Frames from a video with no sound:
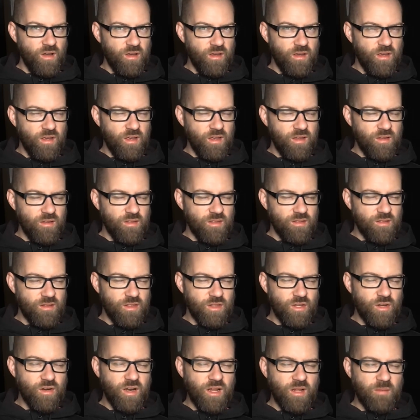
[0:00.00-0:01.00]
the
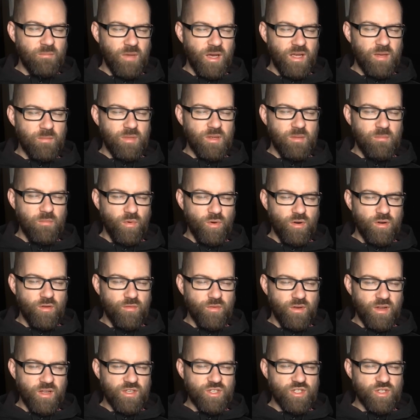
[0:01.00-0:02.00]
learning might be more
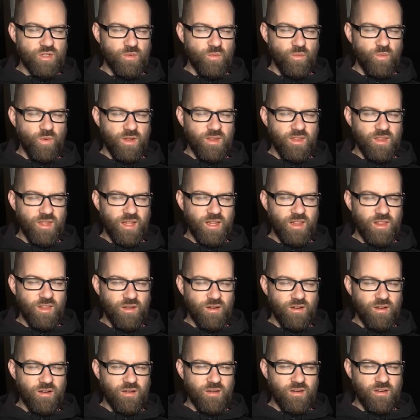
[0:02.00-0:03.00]
rich when they
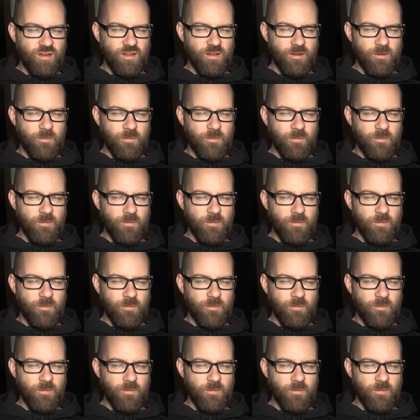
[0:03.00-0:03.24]
learn